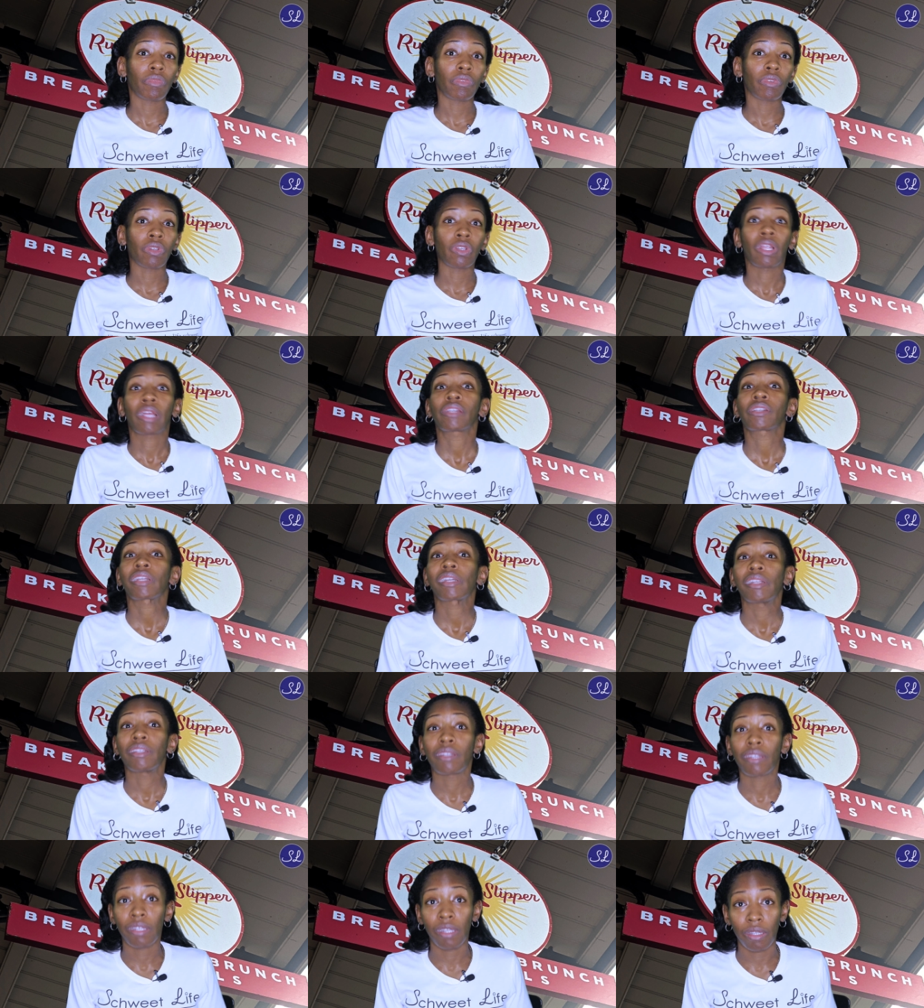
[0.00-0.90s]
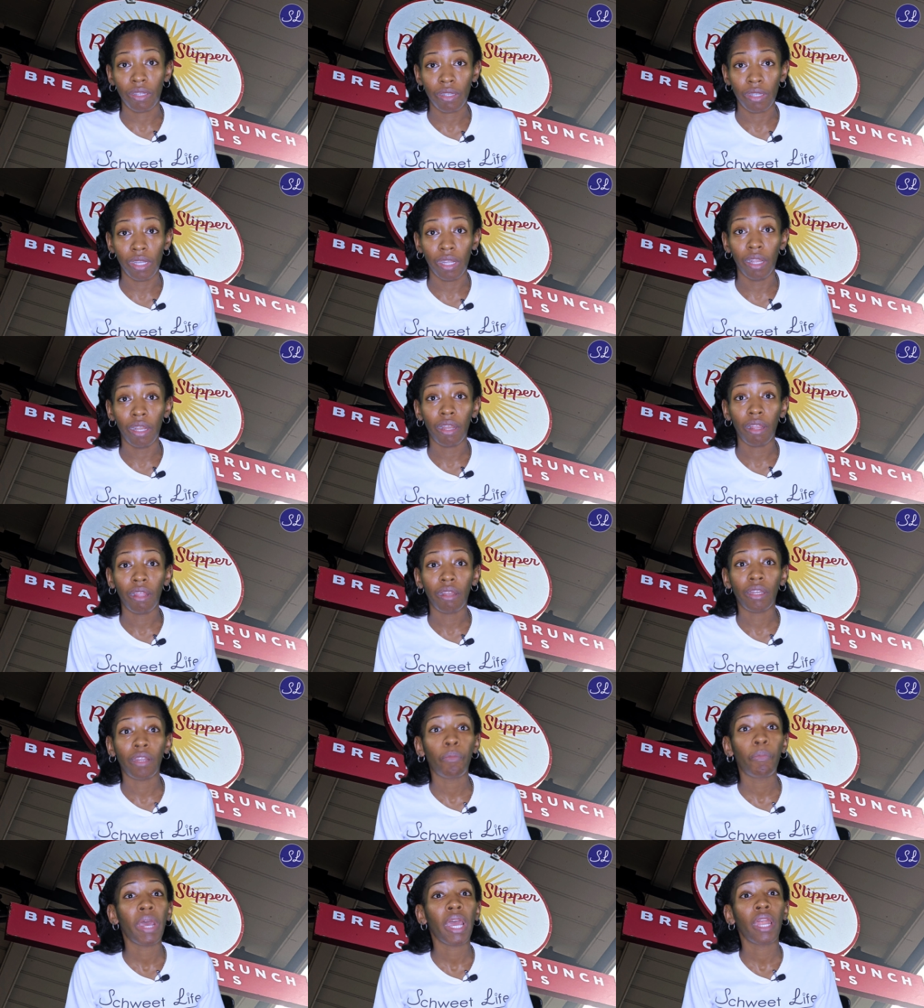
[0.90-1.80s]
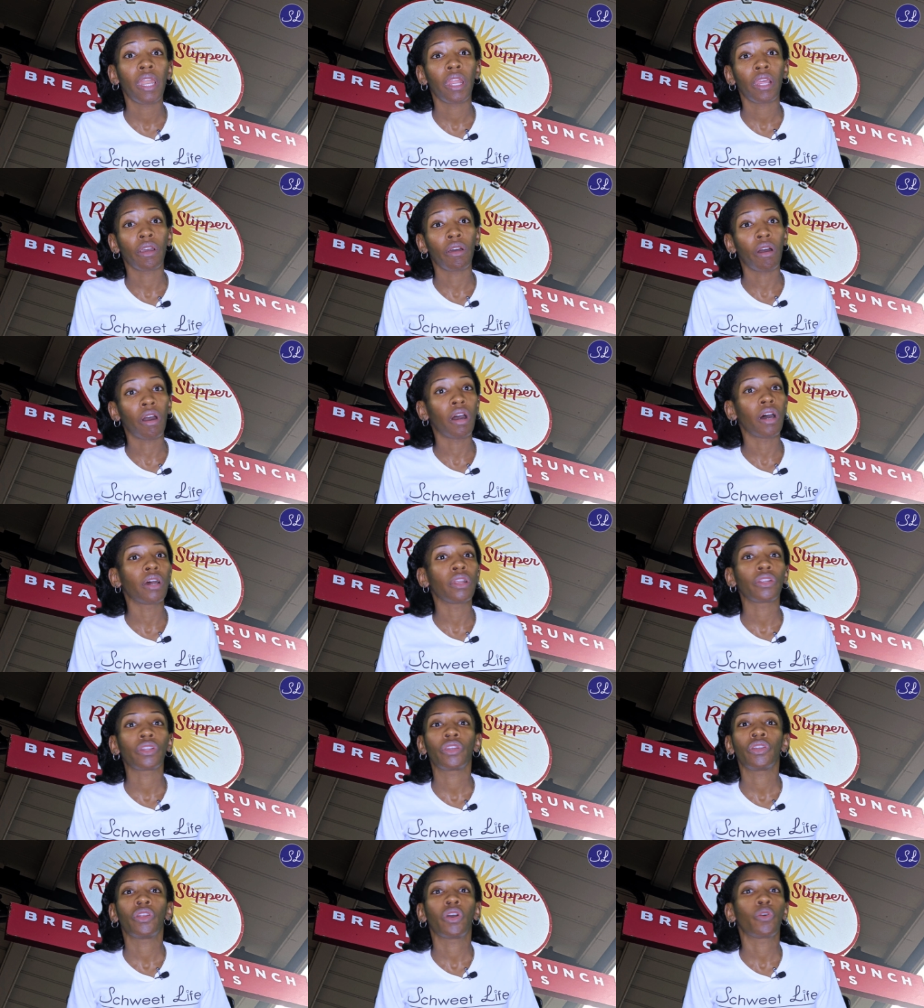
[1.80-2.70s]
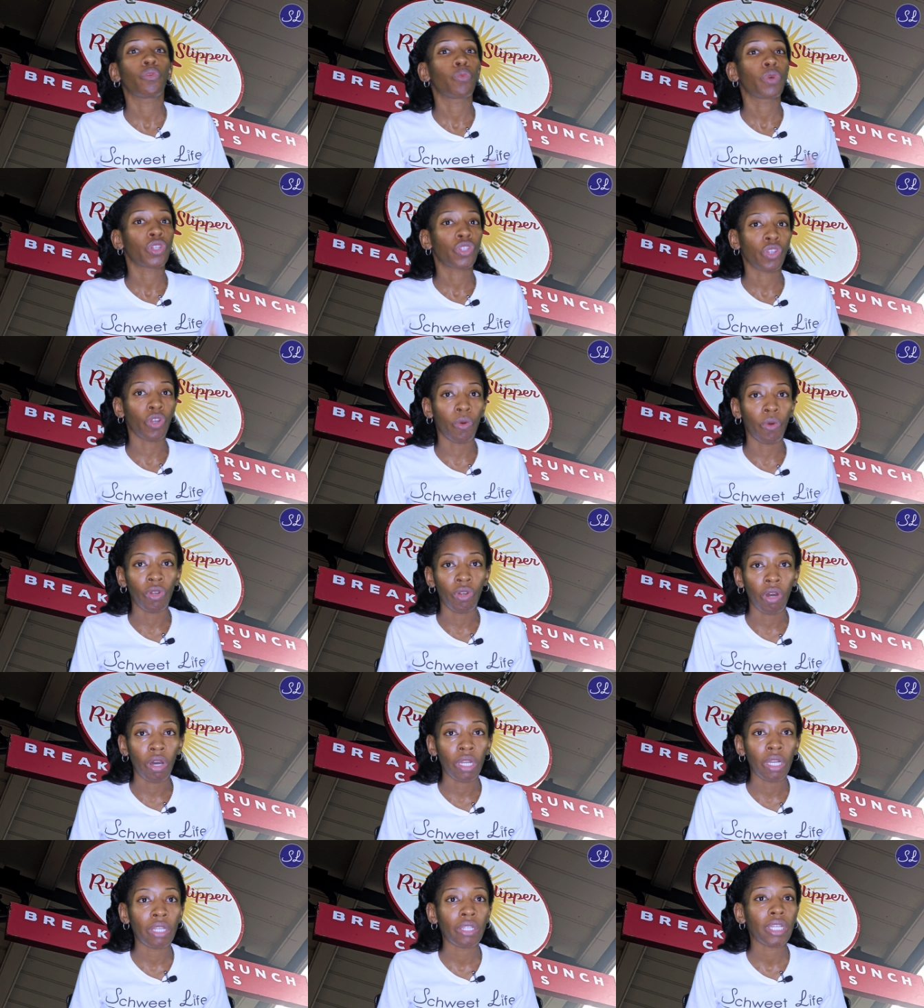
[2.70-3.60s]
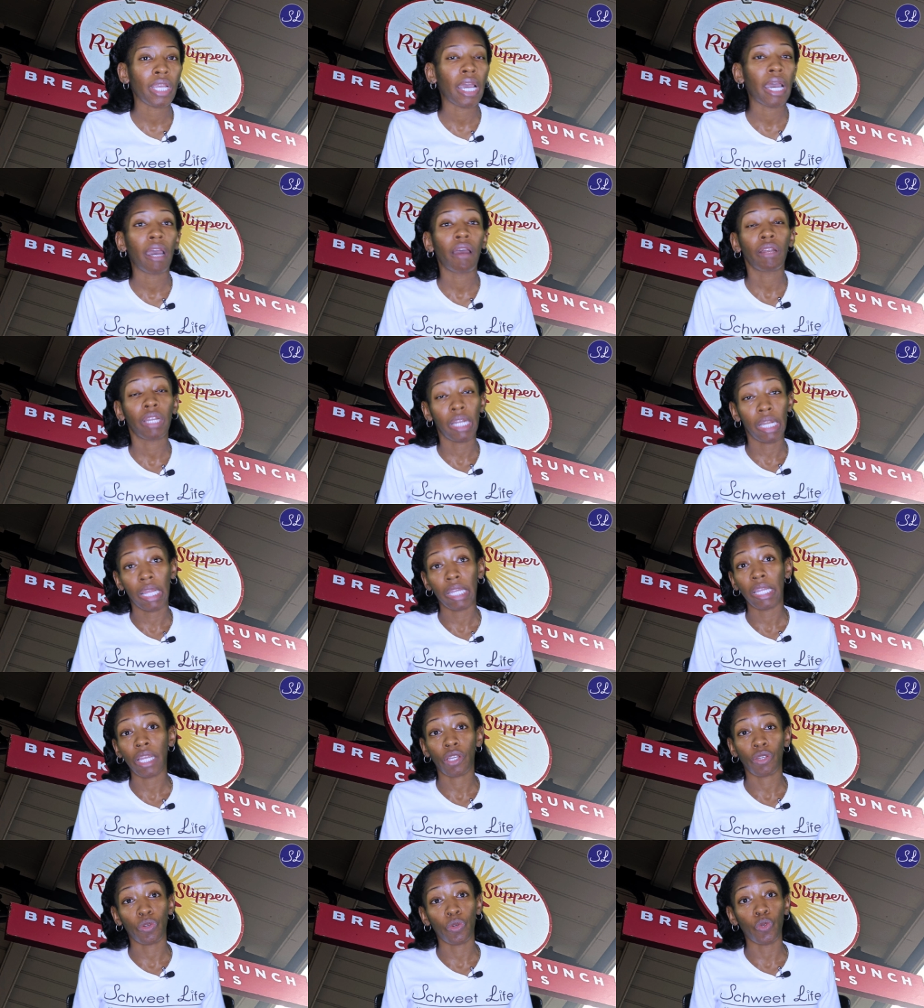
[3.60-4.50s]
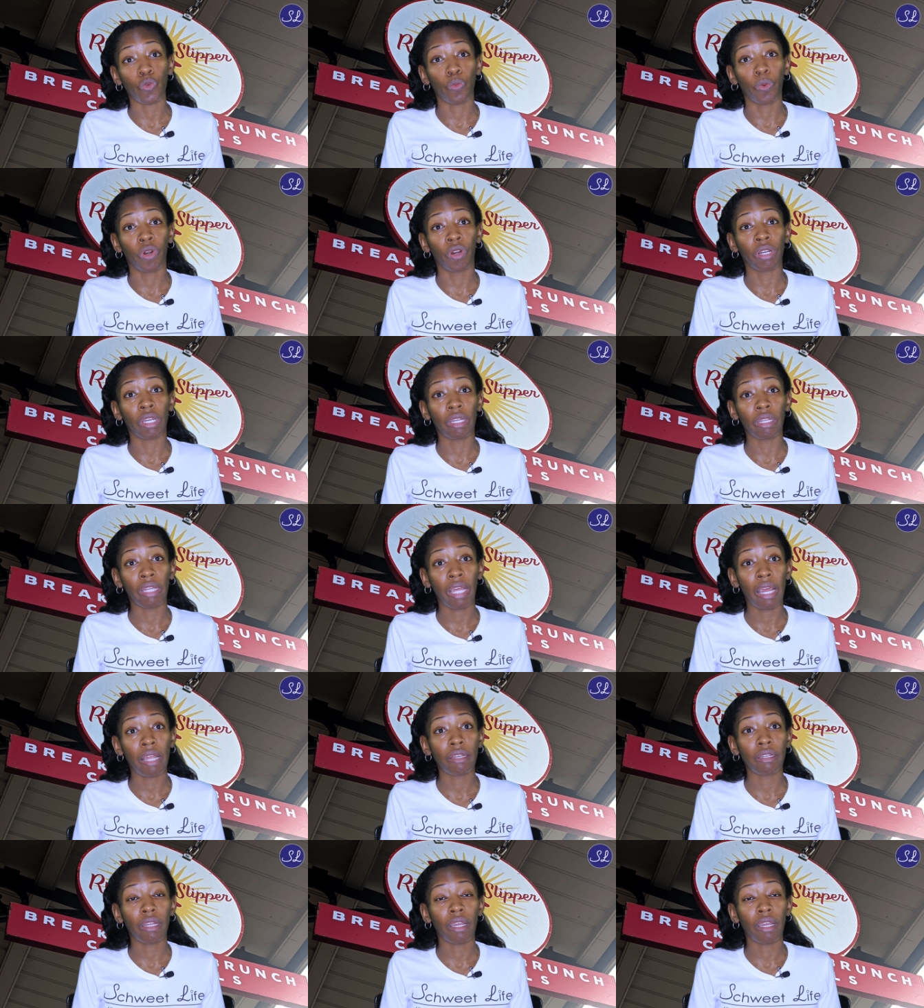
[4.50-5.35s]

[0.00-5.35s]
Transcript: less consistent depending on, what's going on in town and I guess who's working that